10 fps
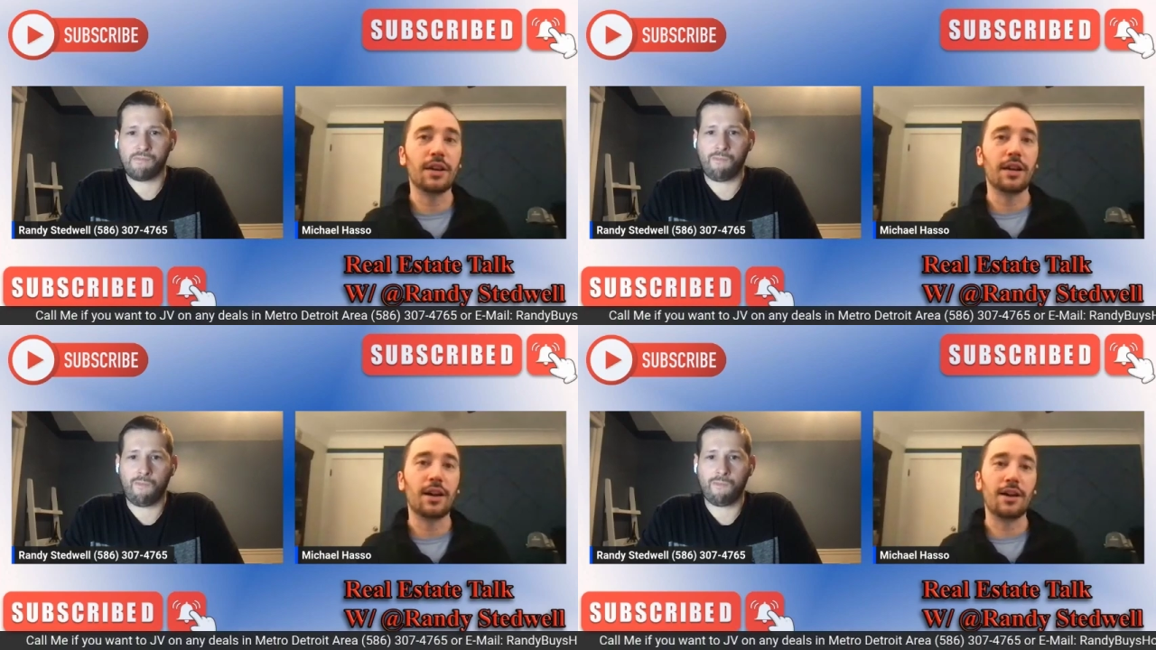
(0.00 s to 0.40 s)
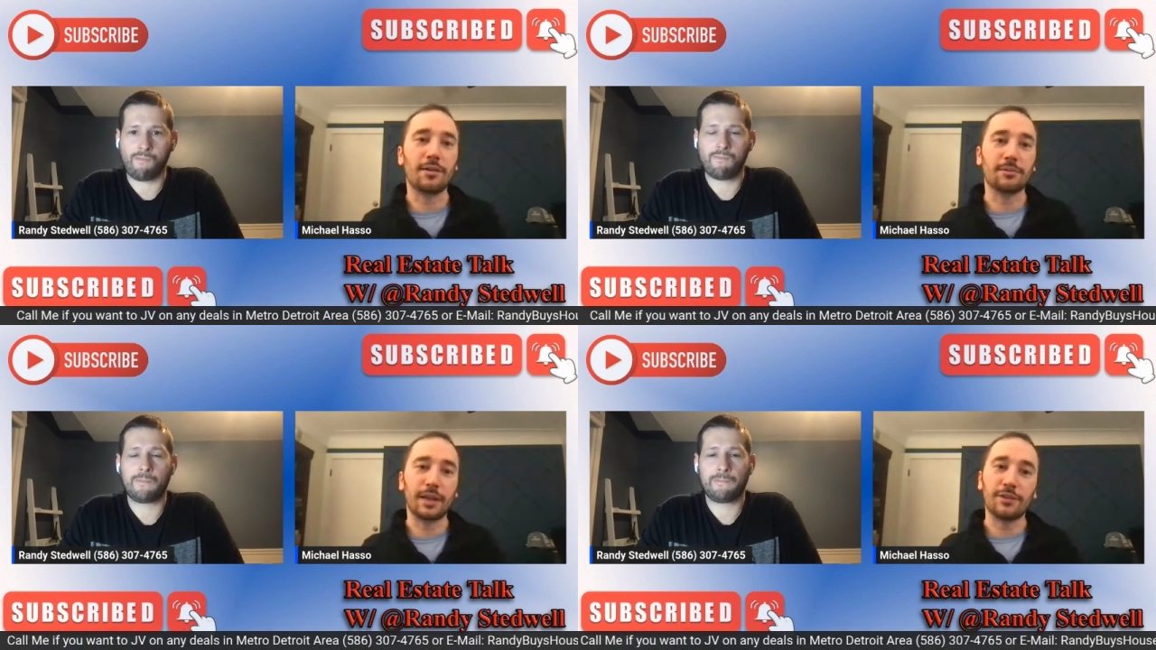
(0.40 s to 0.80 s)

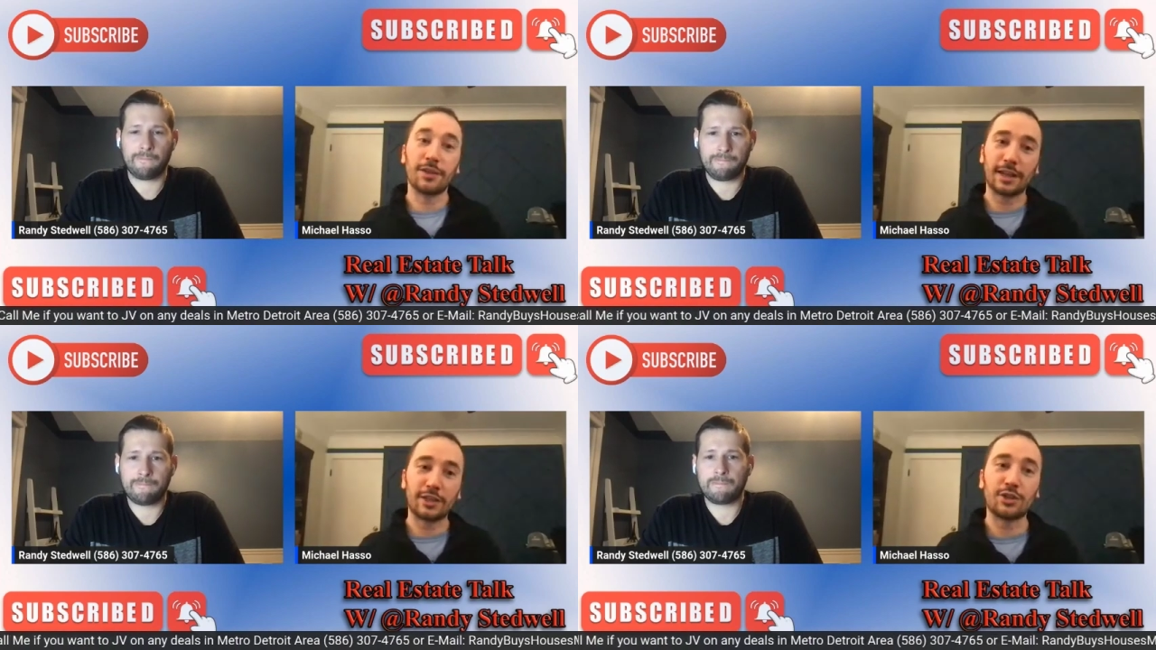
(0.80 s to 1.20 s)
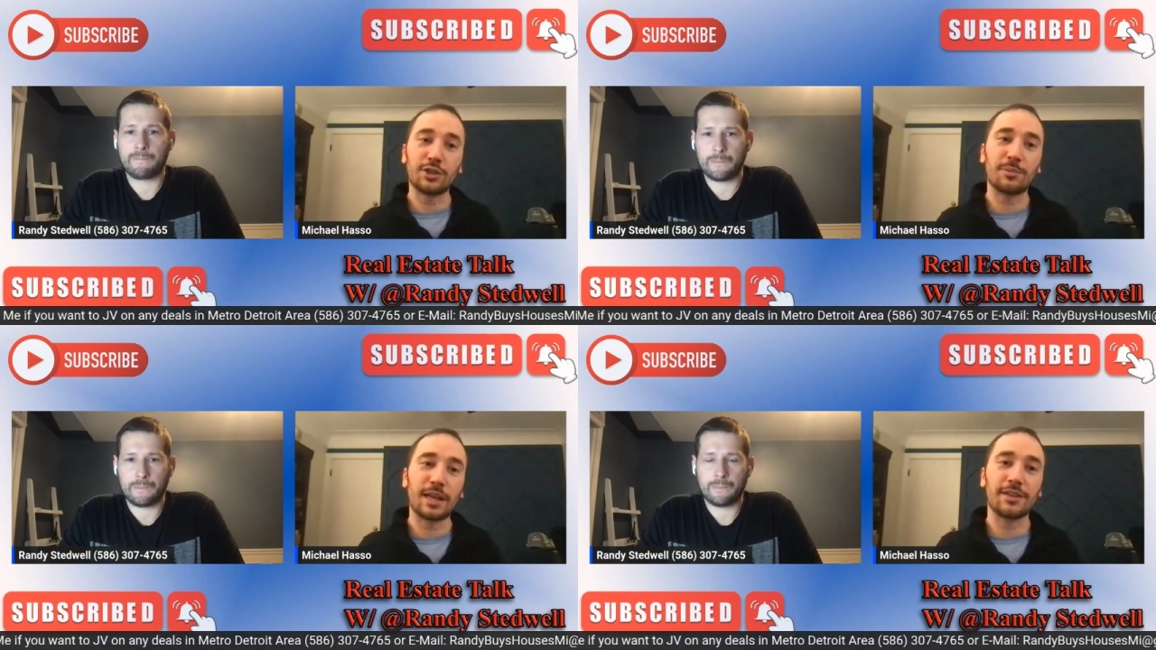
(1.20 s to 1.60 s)
Speaker 1: Um, in fact, you should
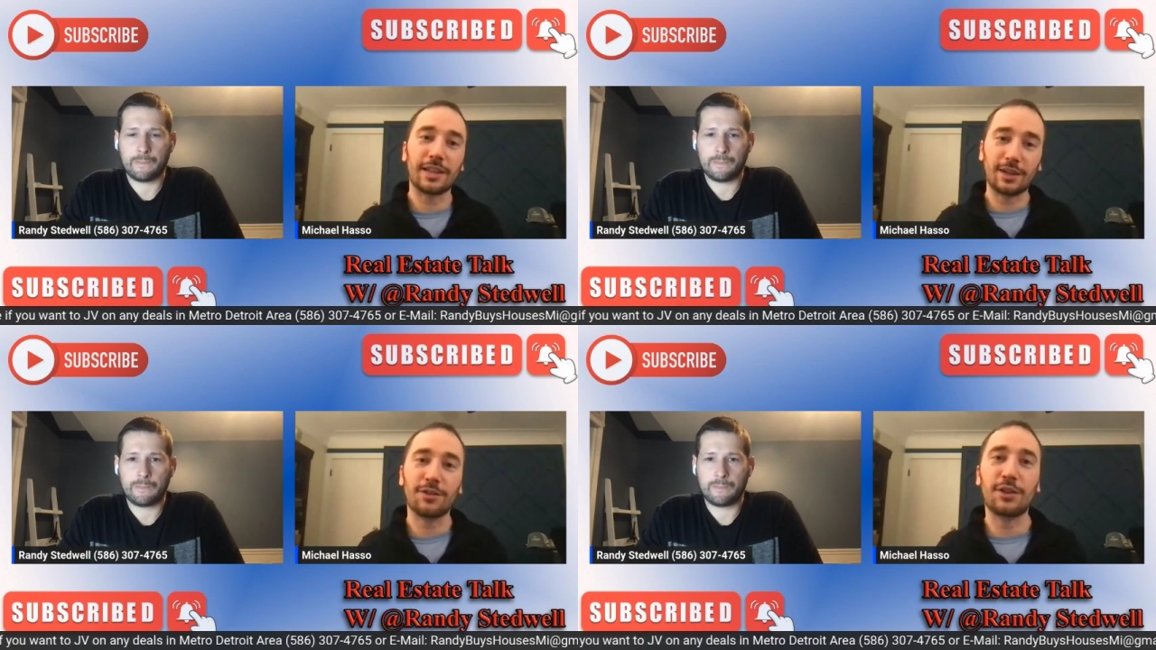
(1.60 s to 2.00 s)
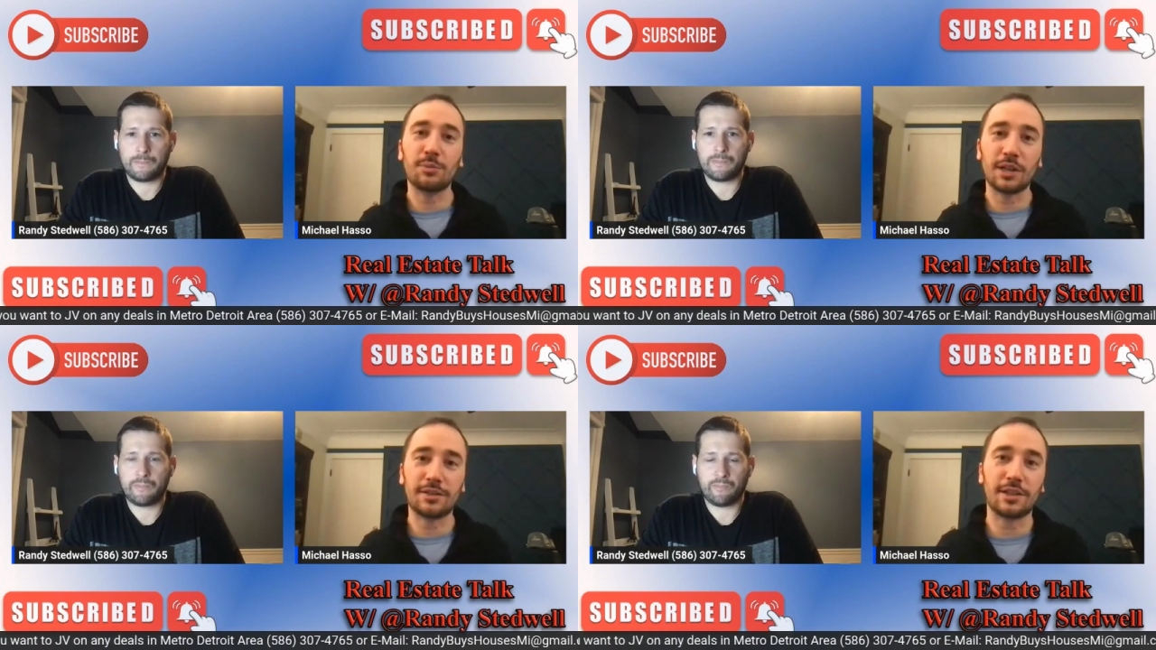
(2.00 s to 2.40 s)
have been like a few
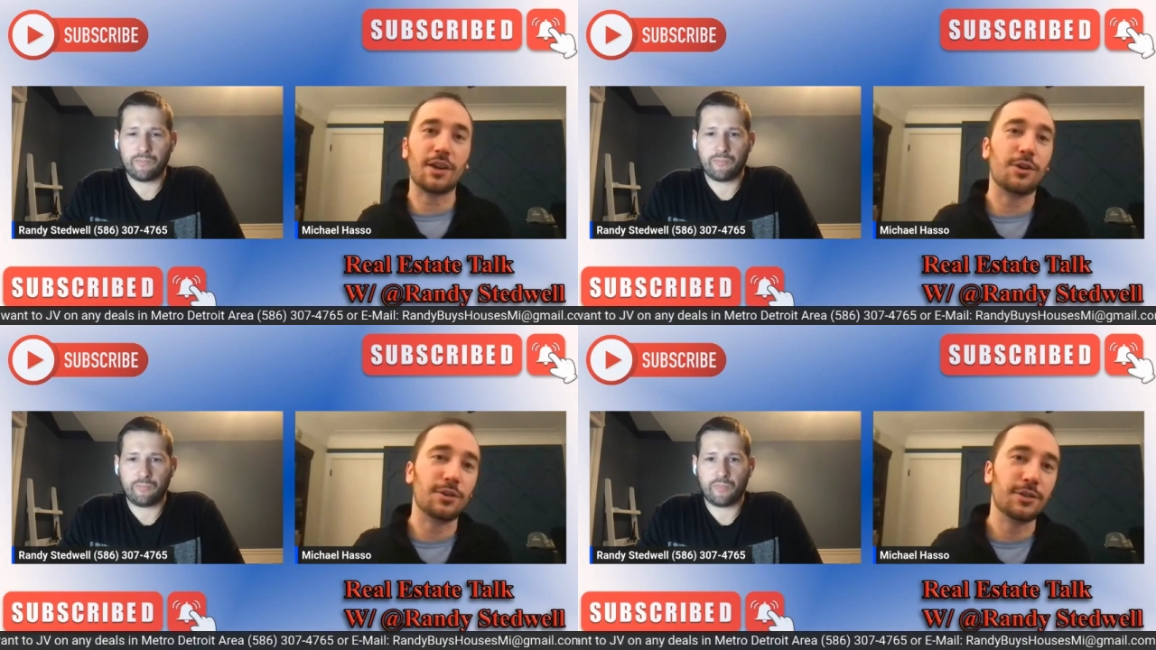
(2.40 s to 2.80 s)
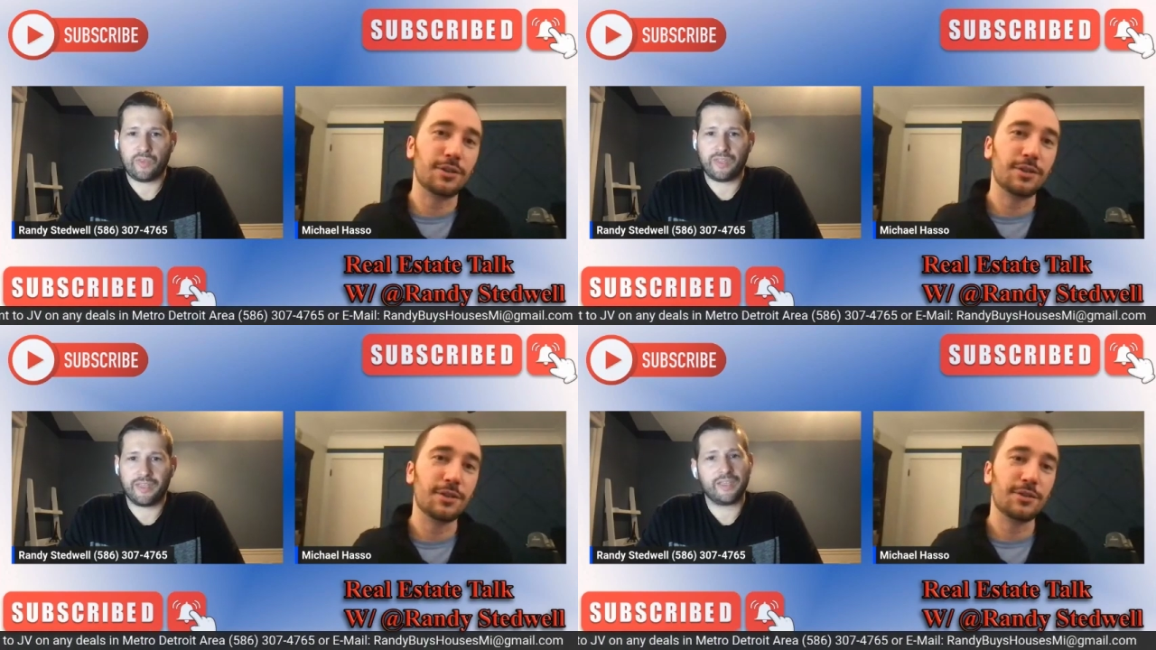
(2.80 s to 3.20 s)
months ago,
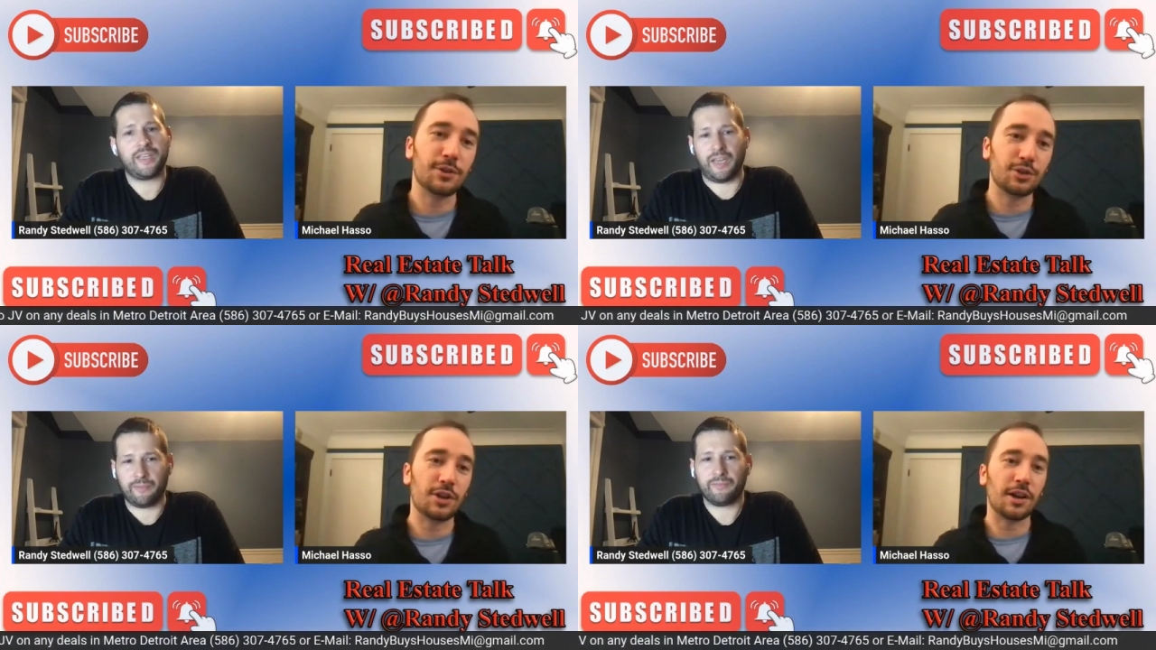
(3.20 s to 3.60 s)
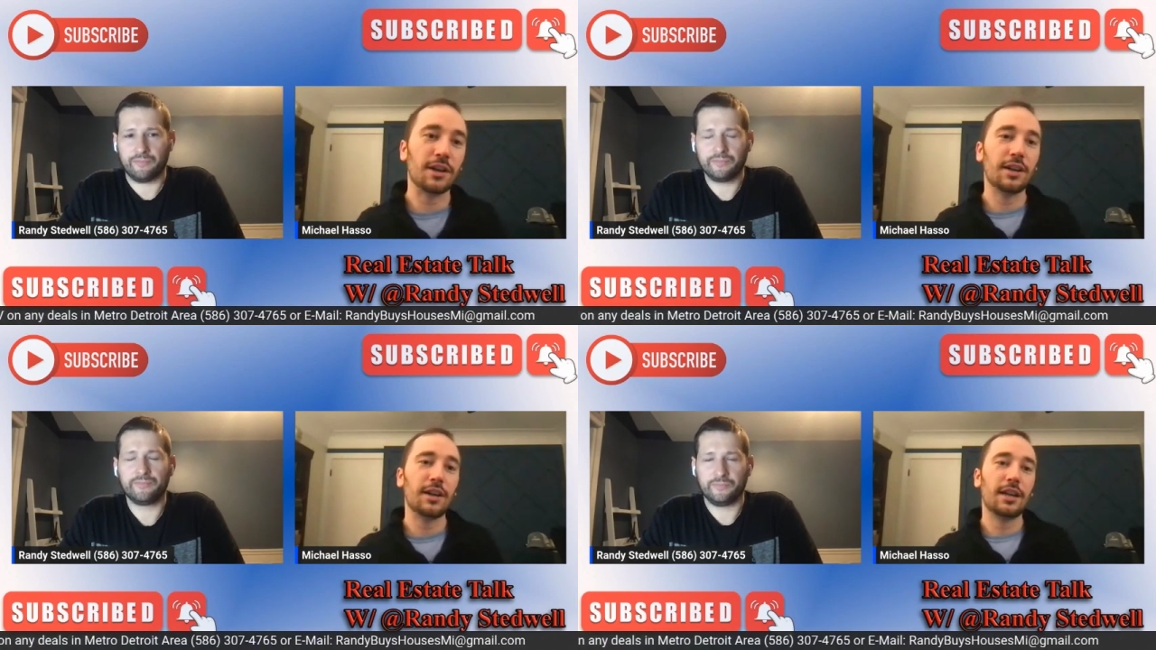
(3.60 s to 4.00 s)
for sure. Yeah.
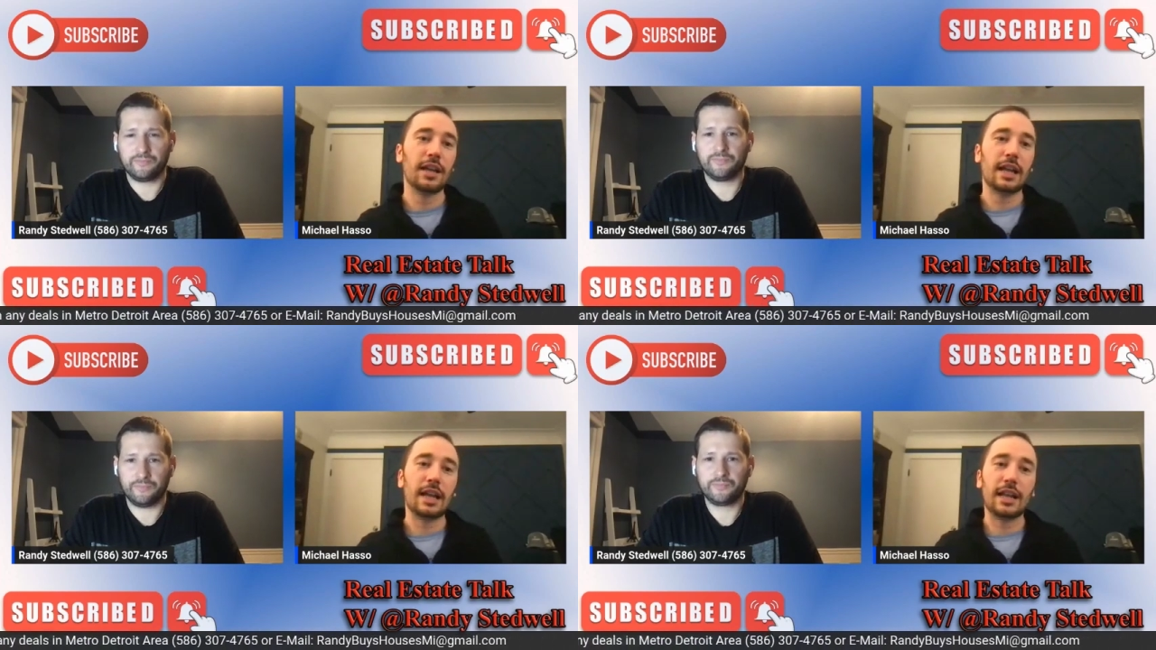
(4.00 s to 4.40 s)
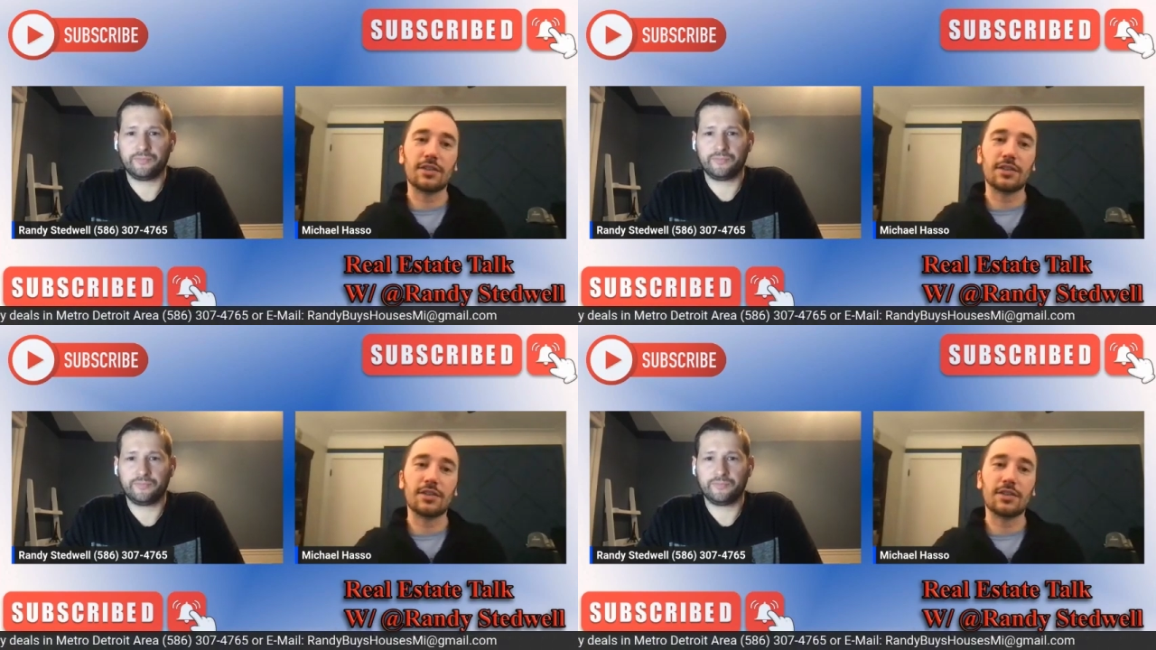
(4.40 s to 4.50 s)
And